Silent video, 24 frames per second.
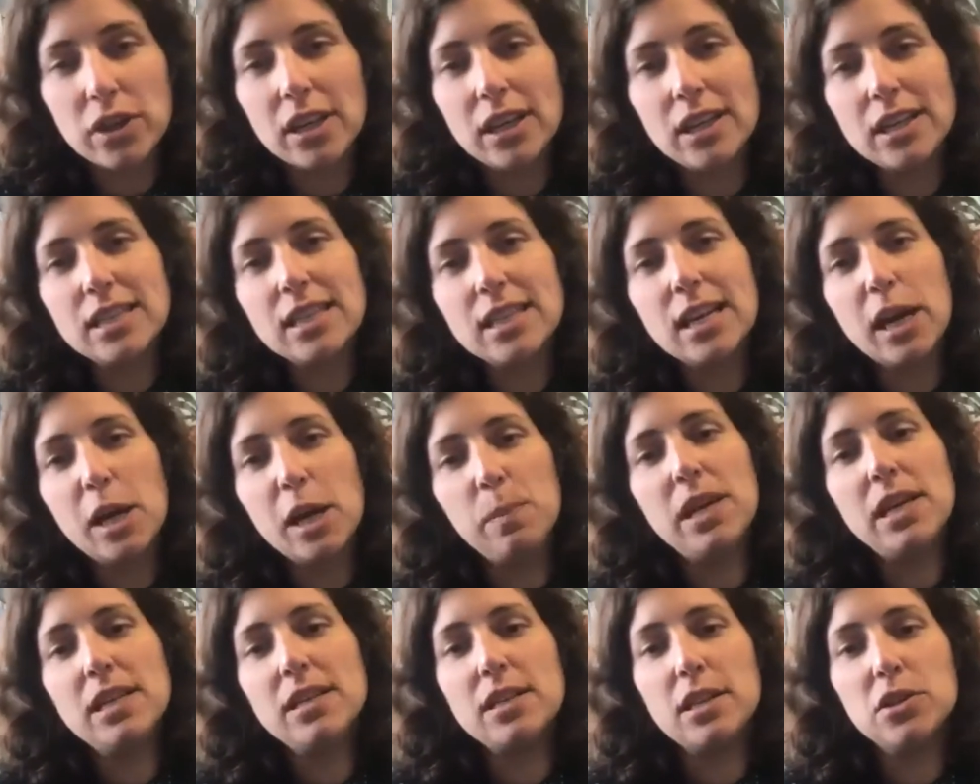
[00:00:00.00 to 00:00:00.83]
type A
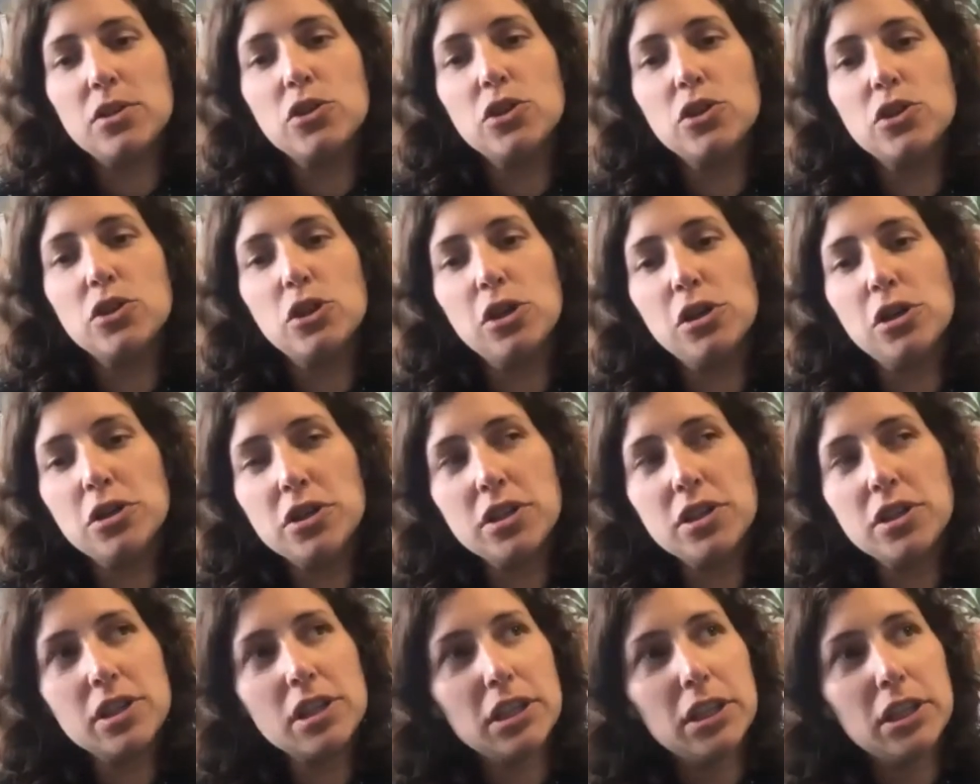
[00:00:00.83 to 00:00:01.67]
sisters
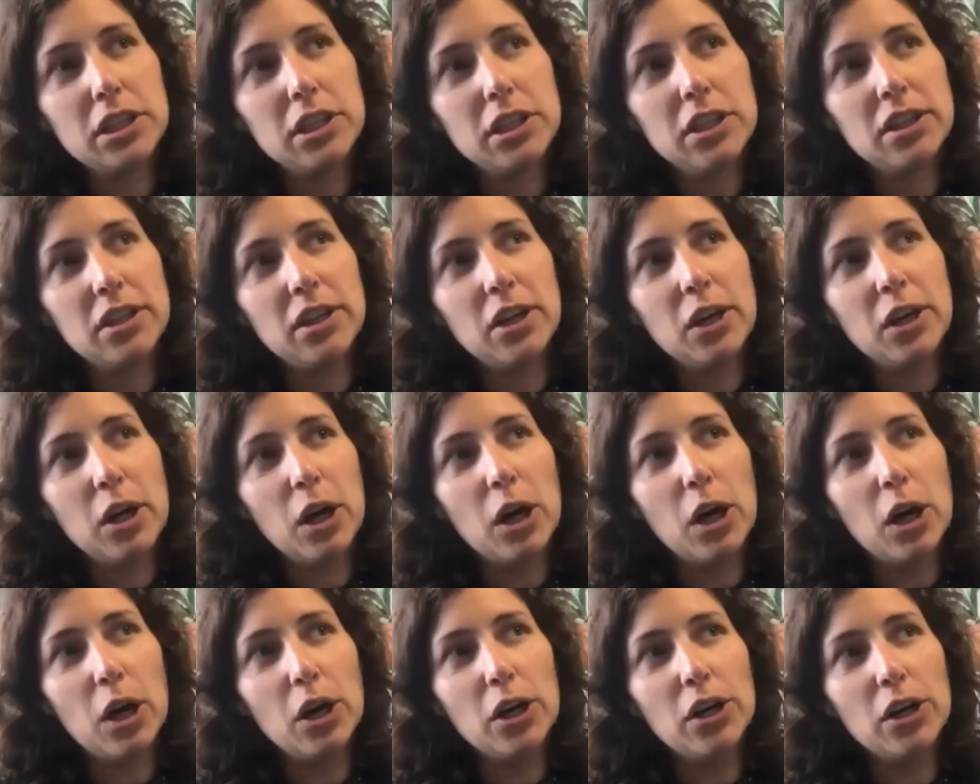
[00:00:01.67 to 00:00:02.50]
are
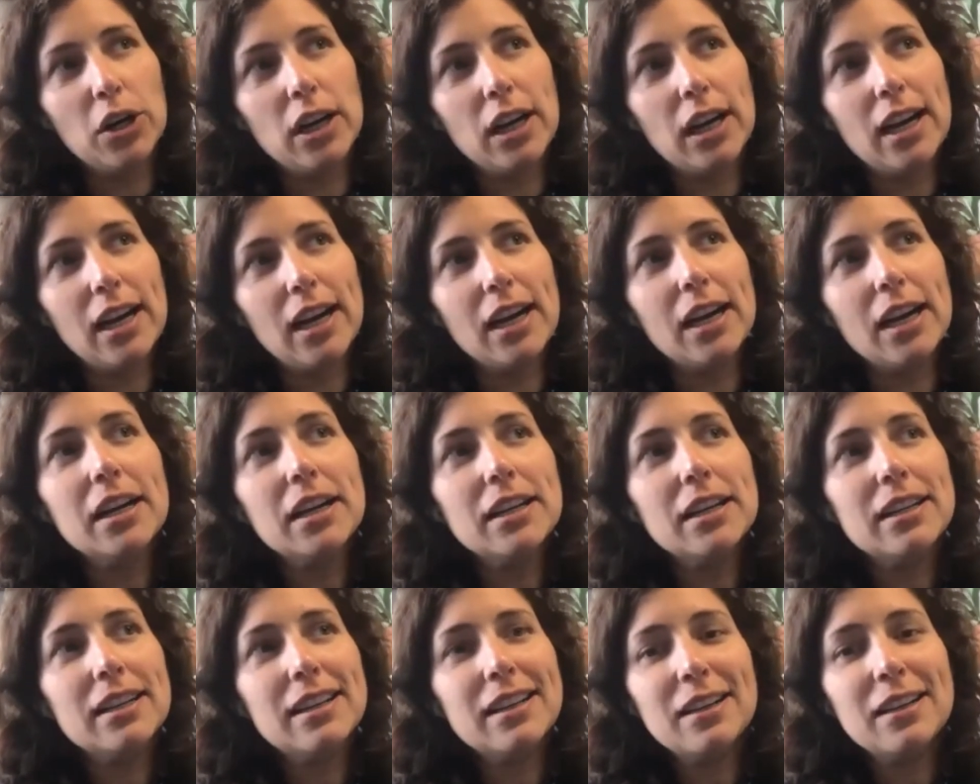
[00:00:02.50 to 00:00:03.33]
uh,
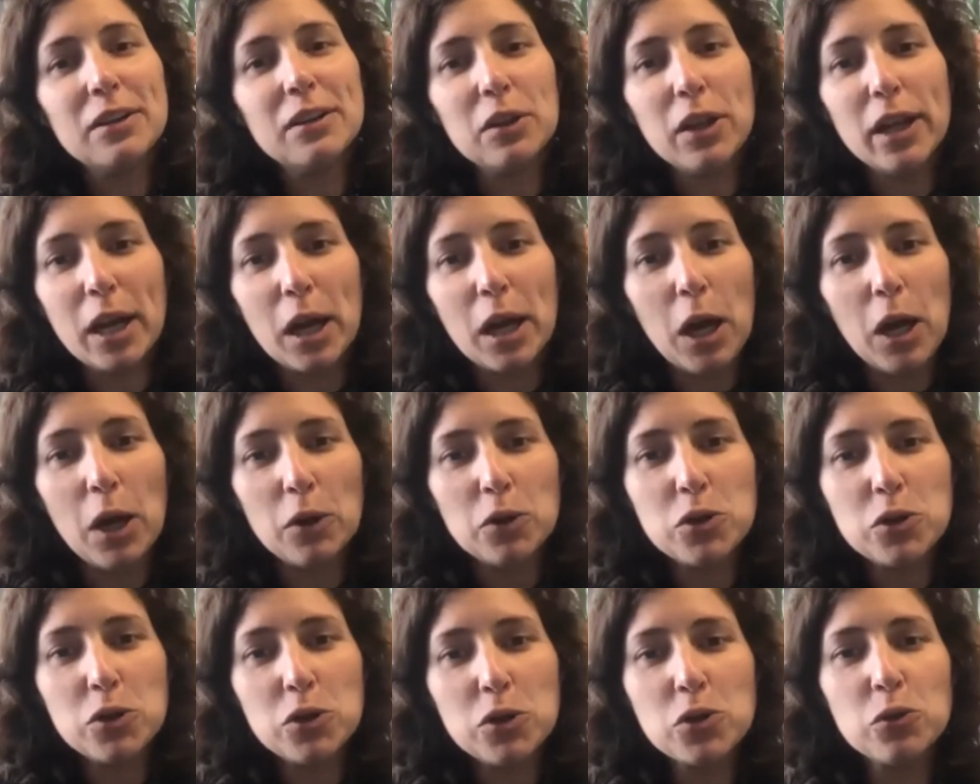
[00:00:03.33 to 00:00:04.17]
like uh,
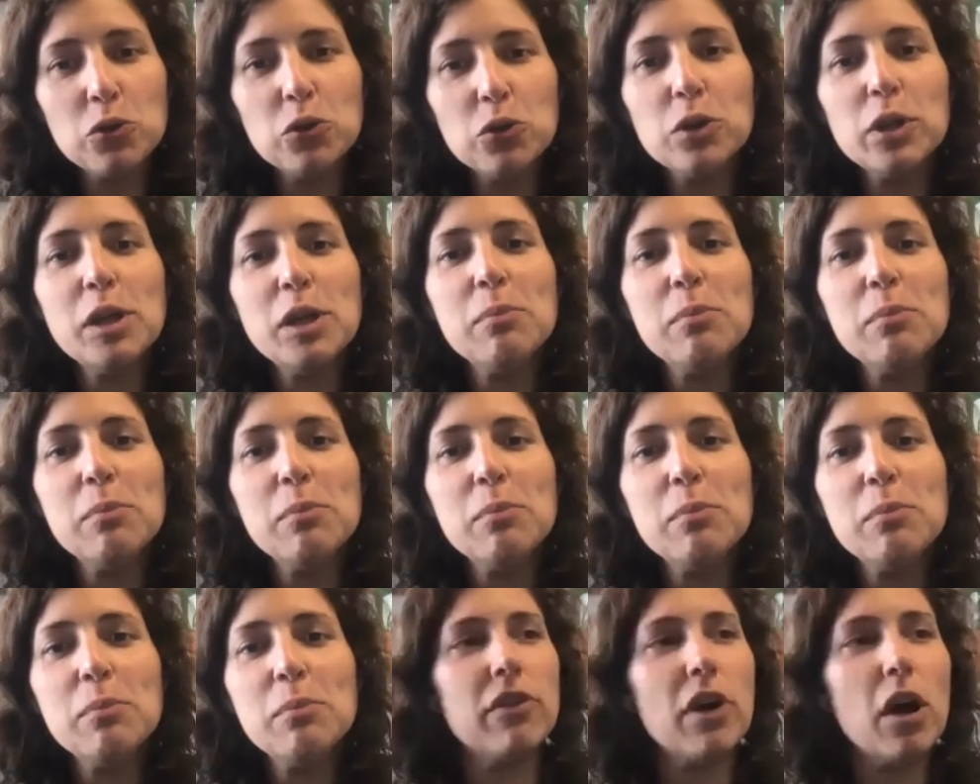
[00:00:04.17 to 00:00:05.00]
truly made of,
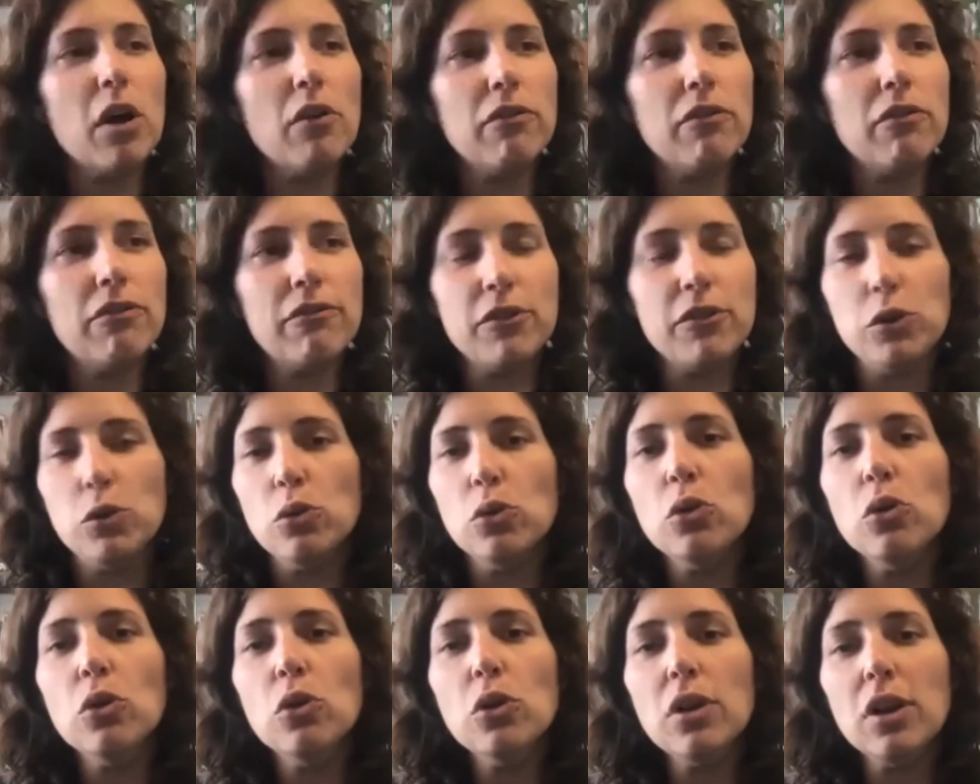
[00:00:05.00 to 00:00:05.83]
of fuel,
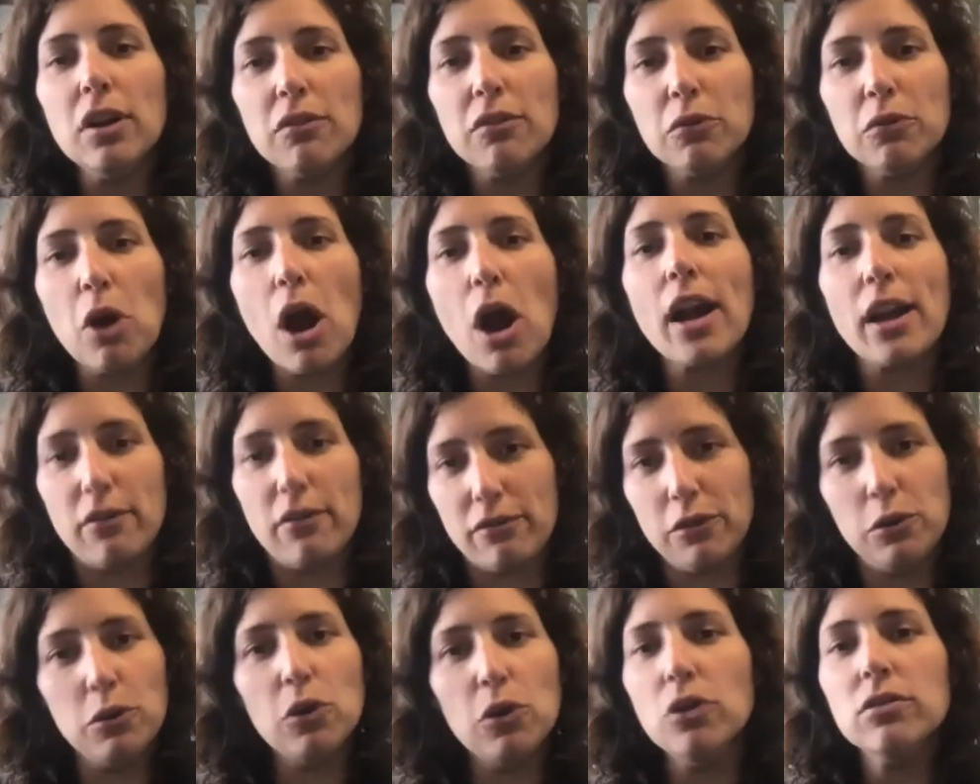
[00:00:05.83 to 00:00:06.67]
of rocket
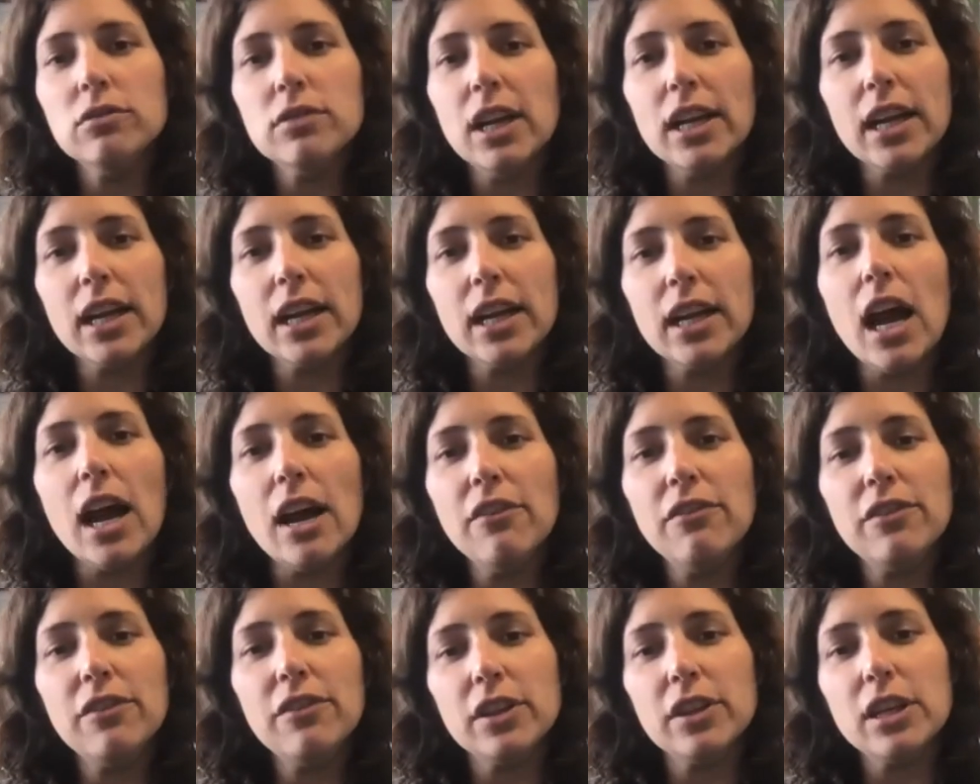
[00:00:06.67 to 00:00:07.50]
fuel. Like I, I feel
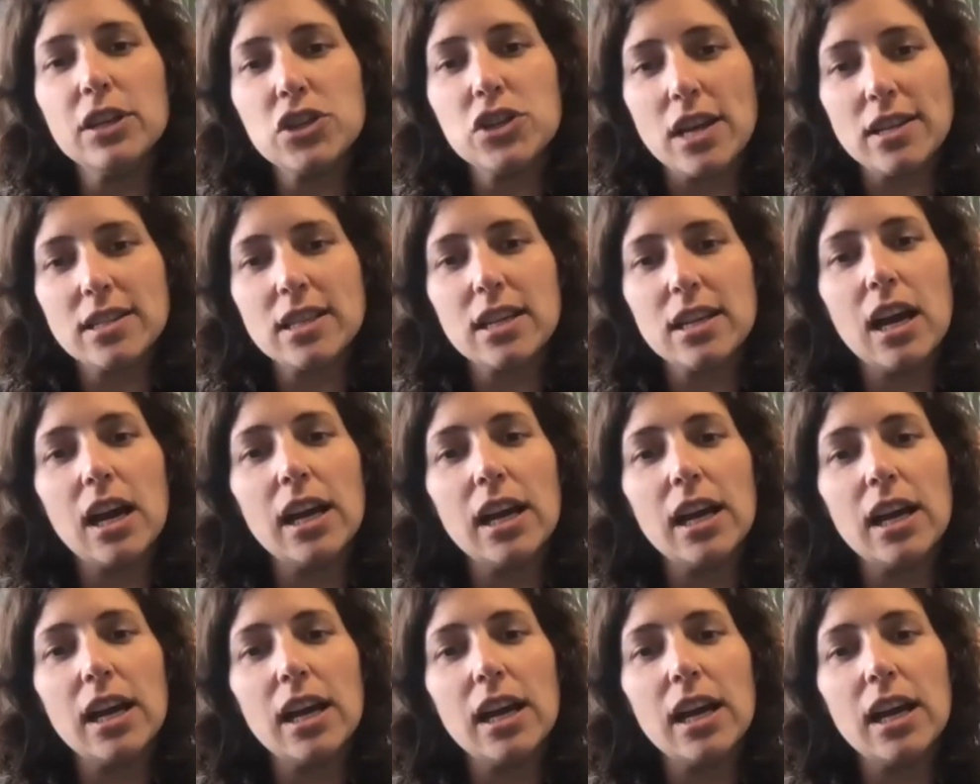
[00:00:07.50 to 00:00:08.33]
like Jess and I
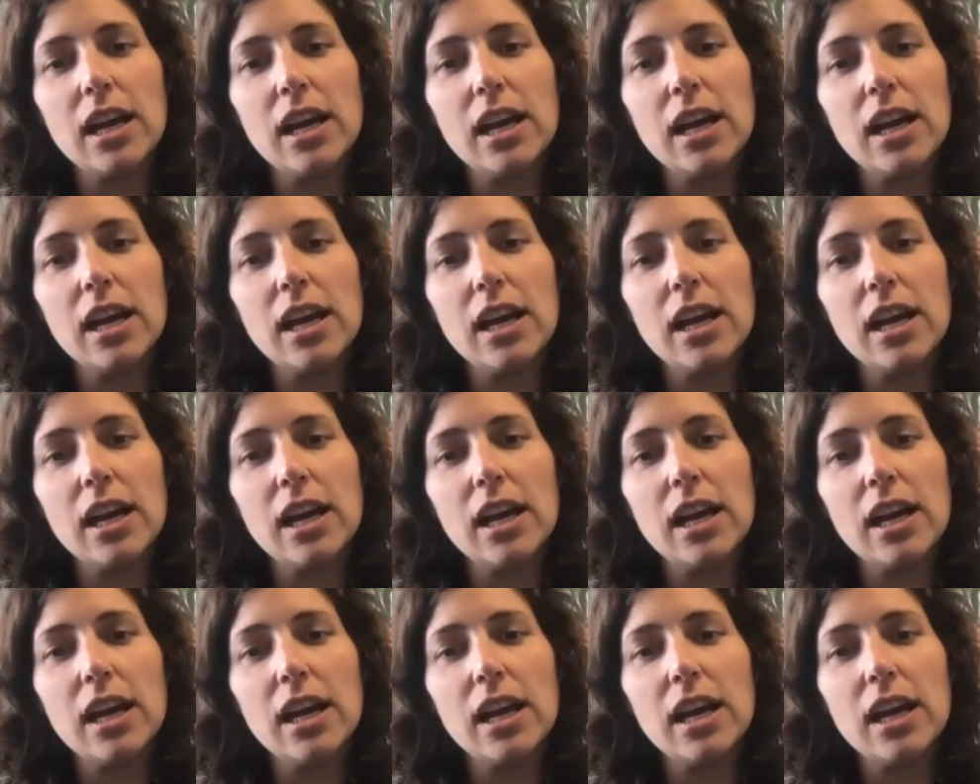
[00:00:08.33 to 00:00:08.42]
have